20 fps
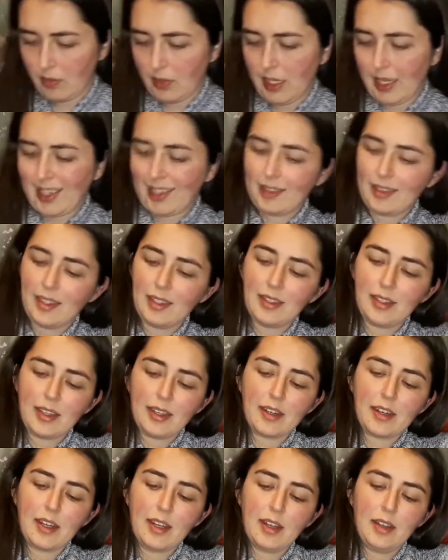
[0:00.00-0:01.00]
then
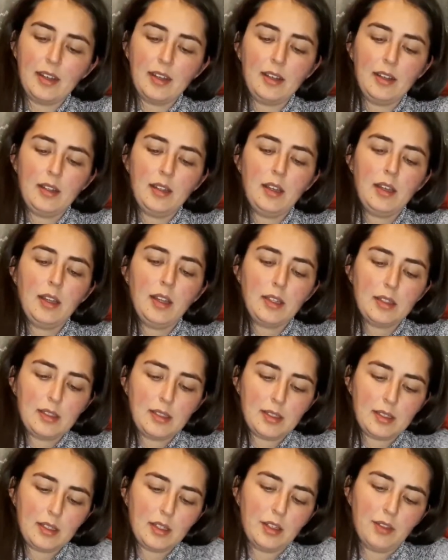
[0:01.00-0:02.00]
there are
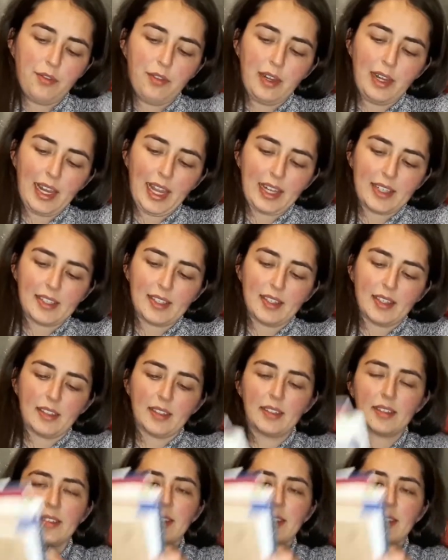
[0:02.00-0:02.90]
lots of letters.